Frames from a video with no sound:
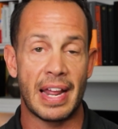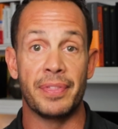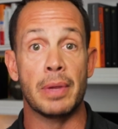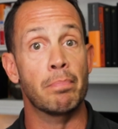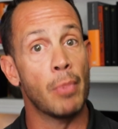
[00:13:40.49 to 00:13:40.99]
and
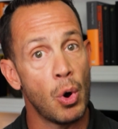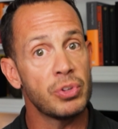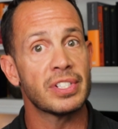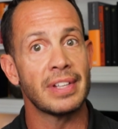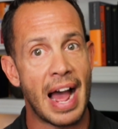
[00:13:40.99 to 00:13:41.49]
the
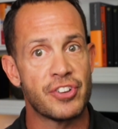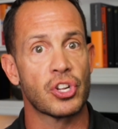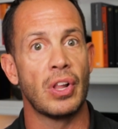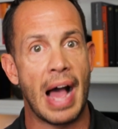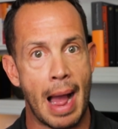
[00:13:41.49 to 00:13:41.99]
most
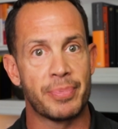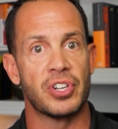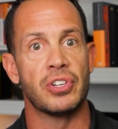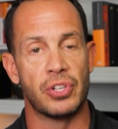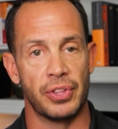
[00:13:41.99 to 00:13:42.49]
logical
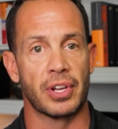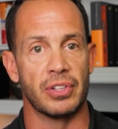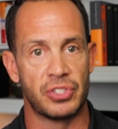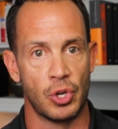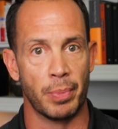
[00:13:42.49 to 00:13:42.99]
option to the
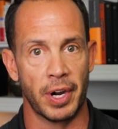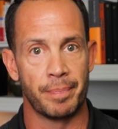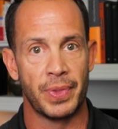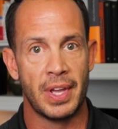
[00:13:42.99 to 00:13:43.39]
consumer.